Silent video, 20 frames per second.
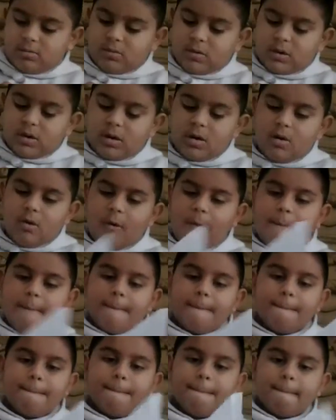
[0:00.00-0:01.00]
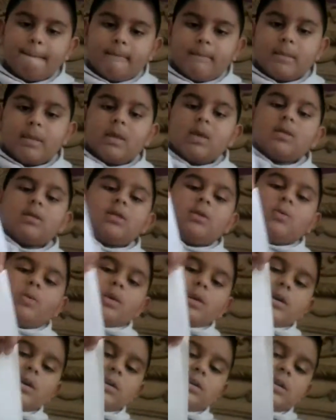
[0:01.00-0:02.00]
Go. Then we're
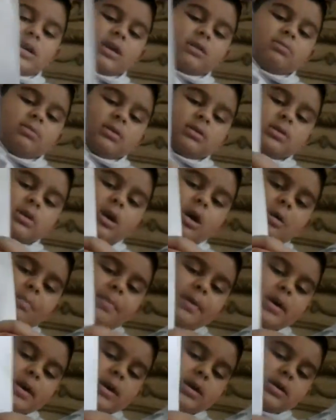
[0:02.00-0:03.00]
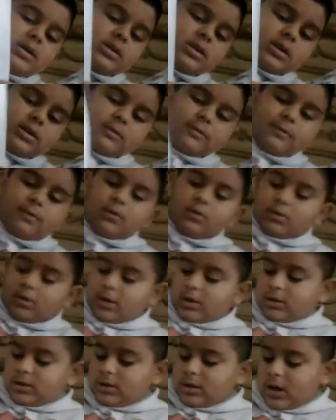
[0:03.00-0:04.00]
gonna take the top edge and fold it
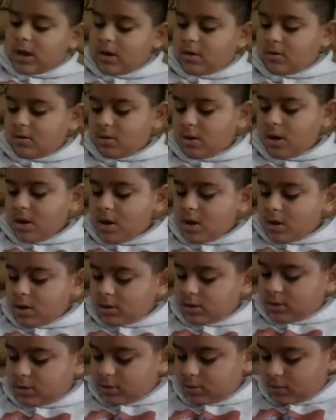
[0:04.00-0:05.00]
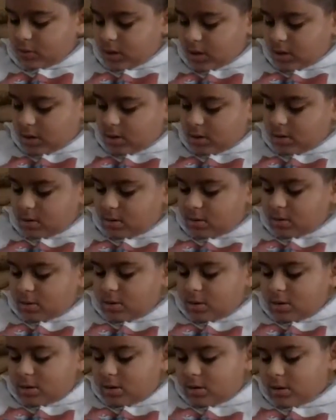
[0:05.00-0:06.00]
down to
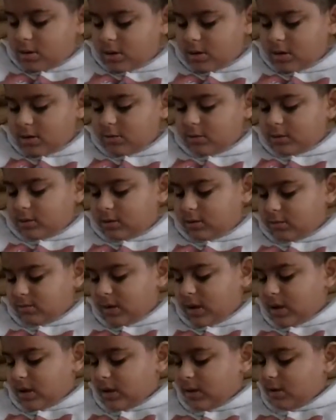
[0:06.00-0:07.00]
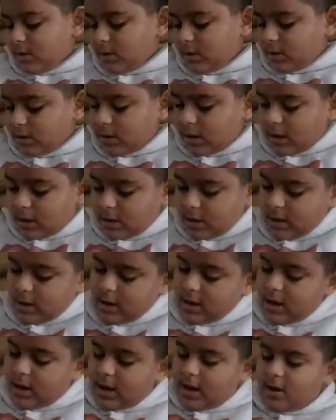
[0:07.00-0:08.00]
make it look like a
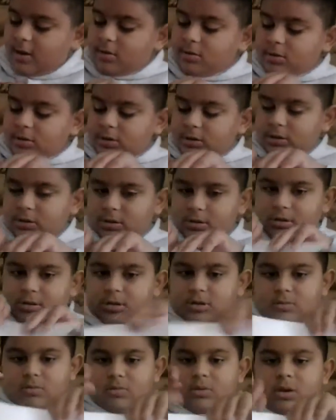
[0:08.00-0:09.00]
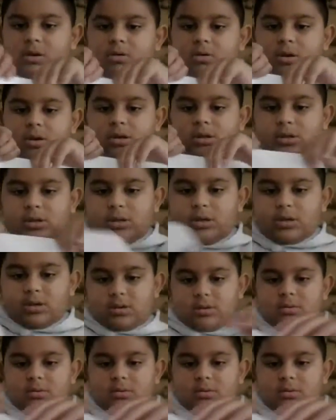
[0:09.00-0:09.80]
house. And then crease it